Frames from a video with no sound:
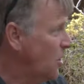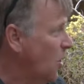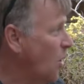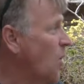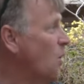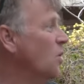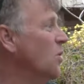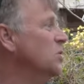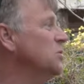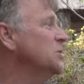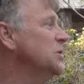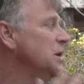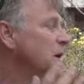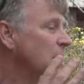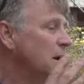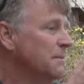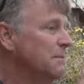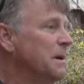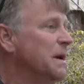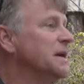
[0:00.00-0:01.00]
cold,
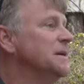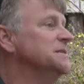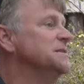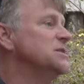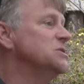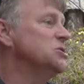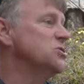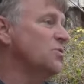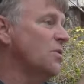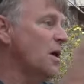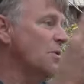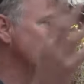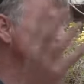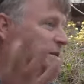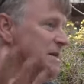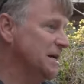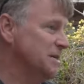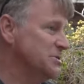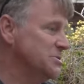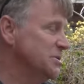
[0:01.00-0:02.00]
because the
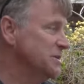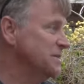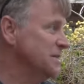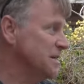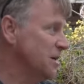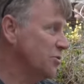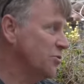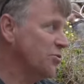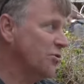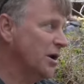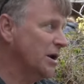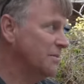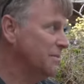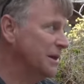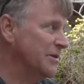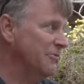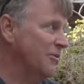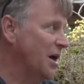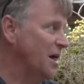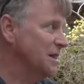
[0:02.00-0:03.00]
Chihuahuan Desert is
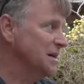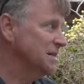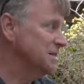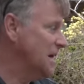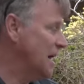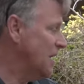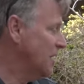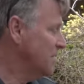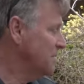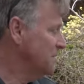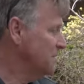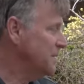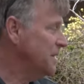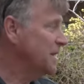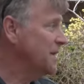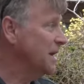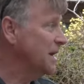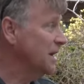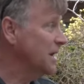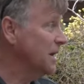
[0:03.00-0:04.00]
incredibly volatile.
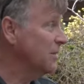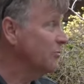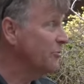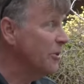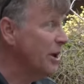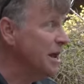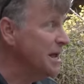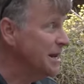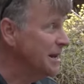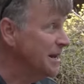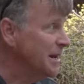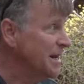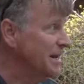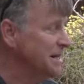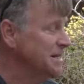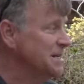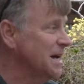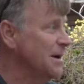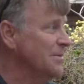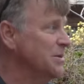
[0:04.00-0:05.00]
They can get rain at
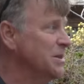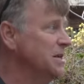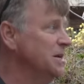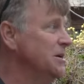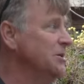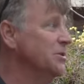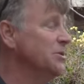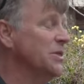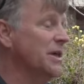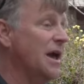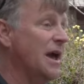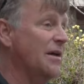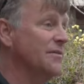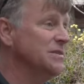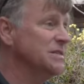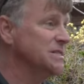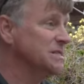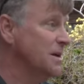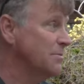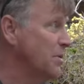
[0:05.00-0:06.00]
any time of the year. They have
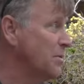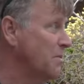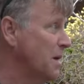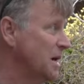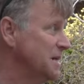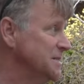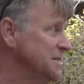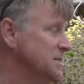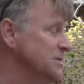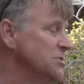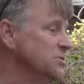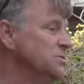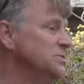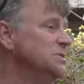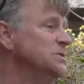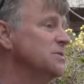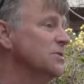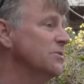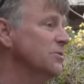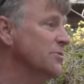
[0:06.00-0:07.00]
a summer
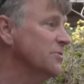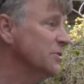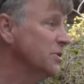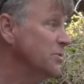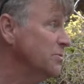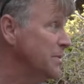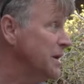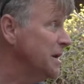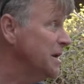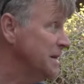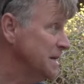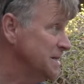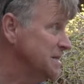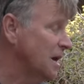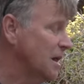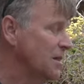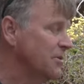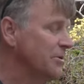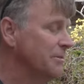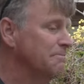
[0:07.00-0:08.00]
monsoon, so they're humidity
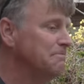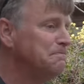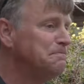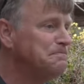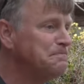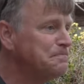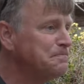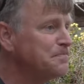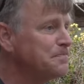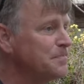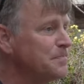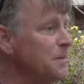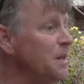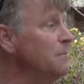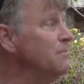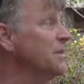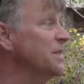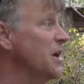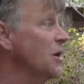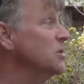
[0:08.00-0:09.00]
tolerant.
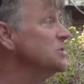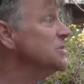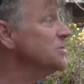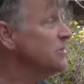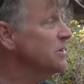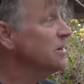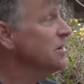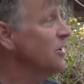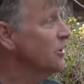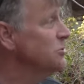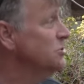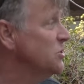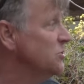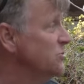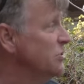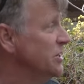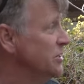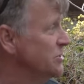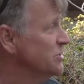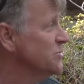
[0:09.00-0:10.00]
But they also can go
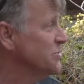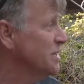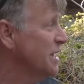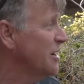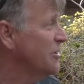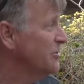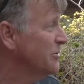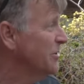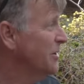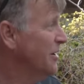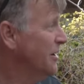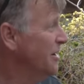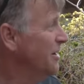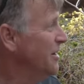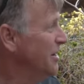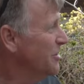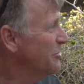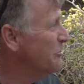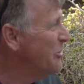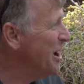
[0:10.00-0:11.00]
two years without
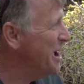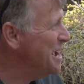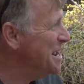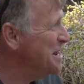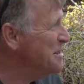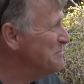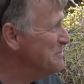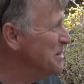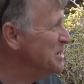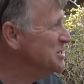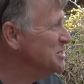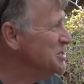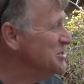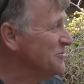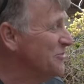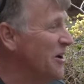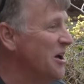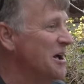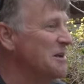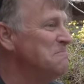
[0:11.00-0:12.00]
rain and be
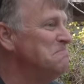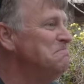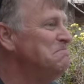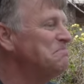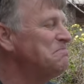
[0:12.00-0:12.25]
just fine.